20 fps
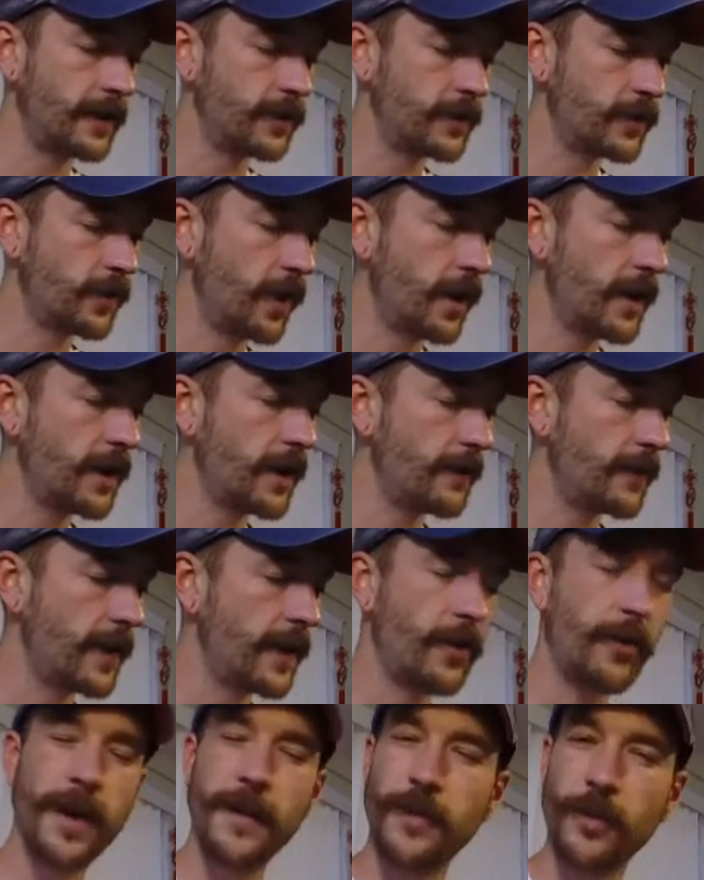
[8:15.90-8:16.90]
strong enough that
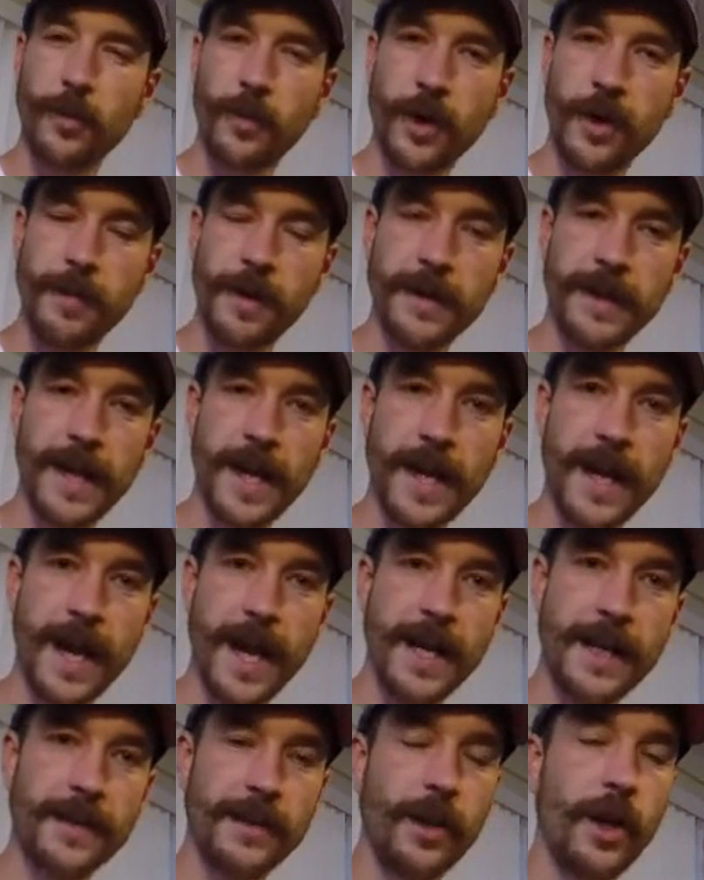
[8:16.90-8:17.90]
you don't have to worry about that,
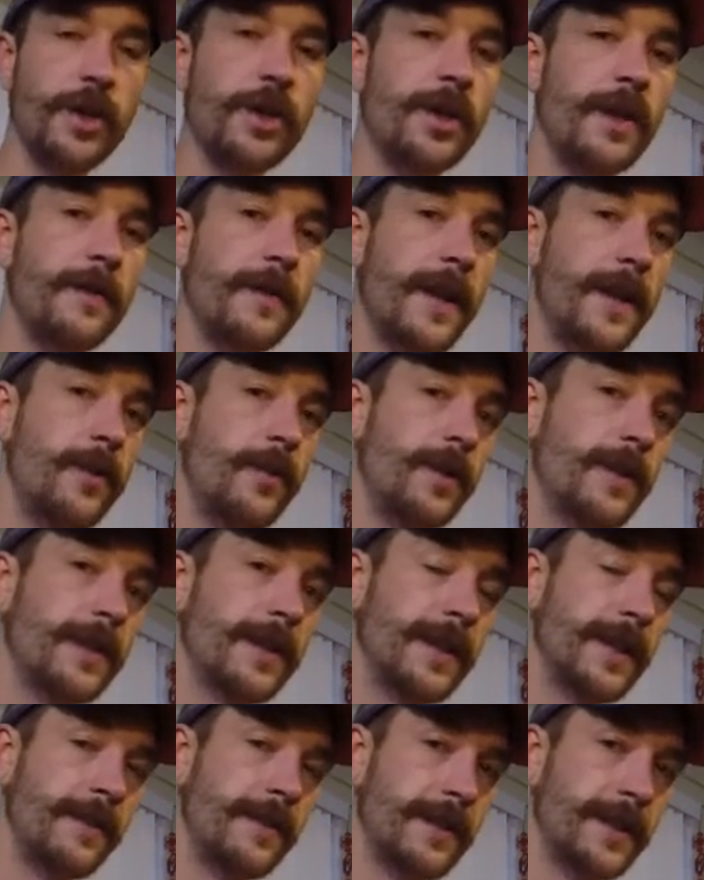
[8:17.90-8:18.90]
and it's large enough that you could
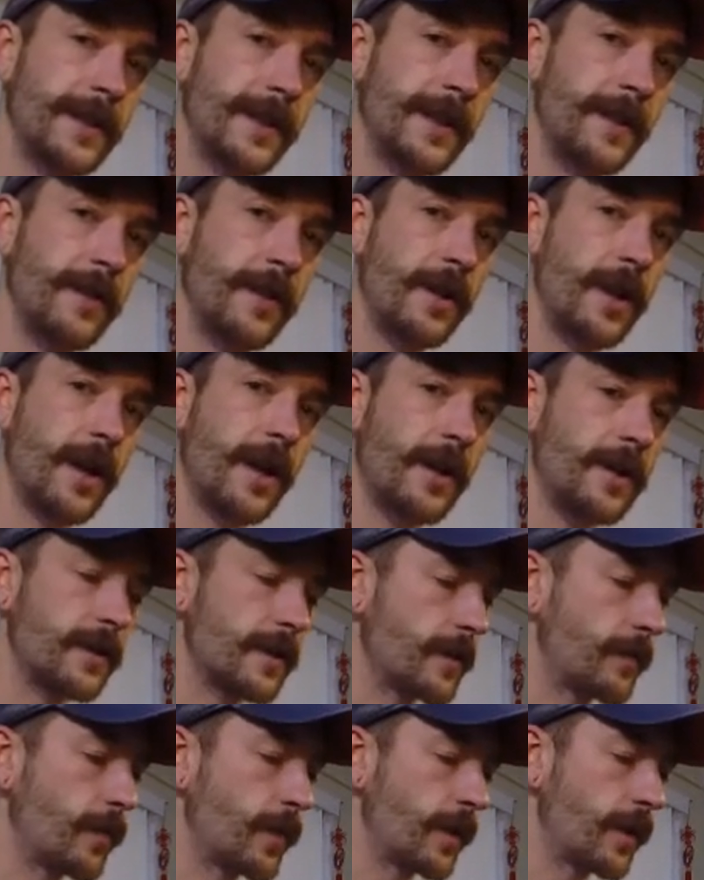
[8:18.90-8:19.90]
even sleeve the
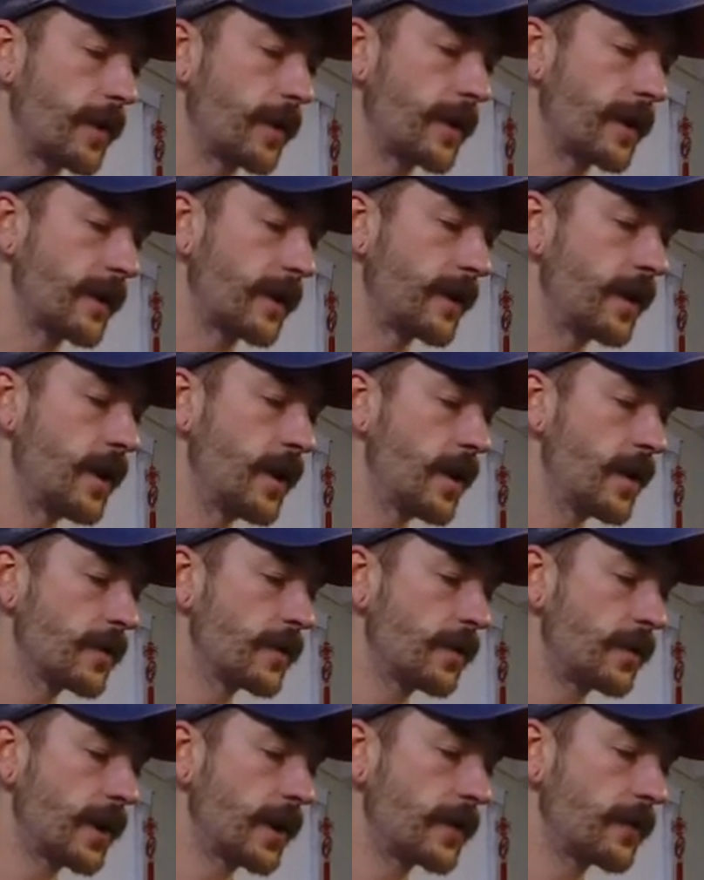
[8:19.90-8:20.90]
cards and put it in.
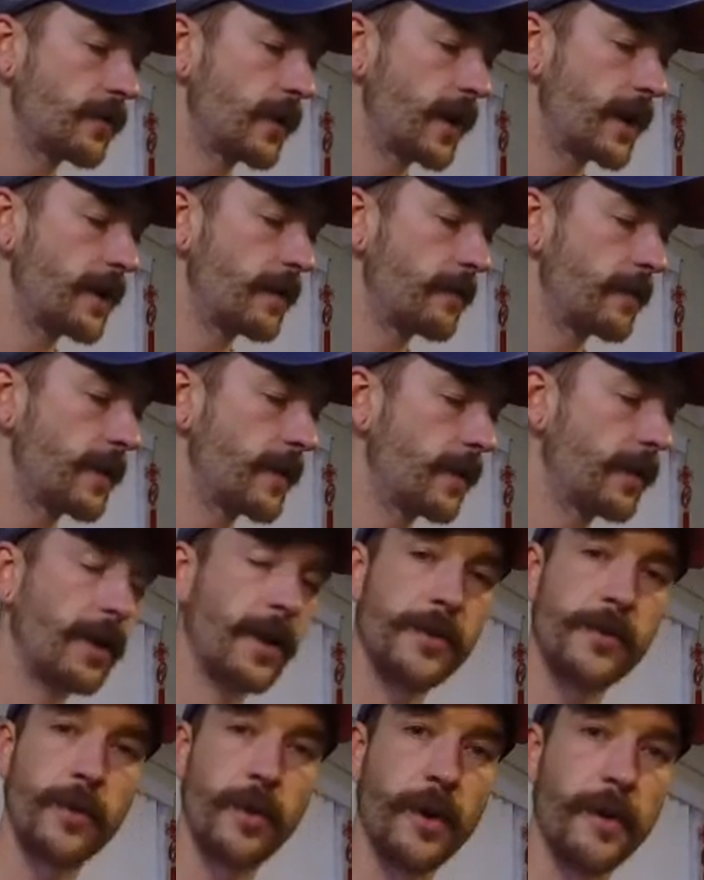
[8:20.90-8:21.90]
So it gets right in the
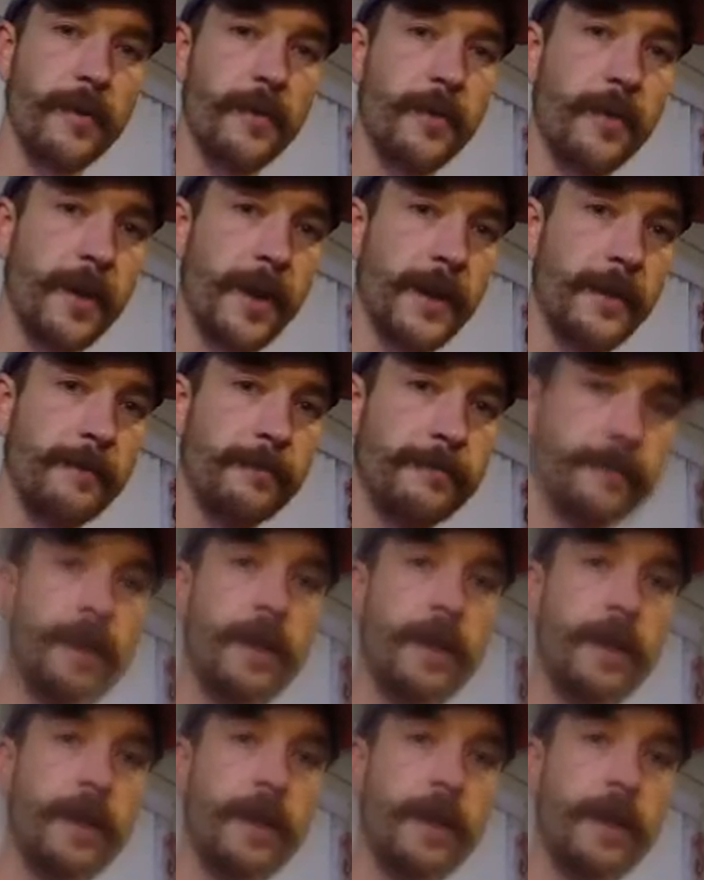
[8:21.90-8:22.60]
middle, a score of 3.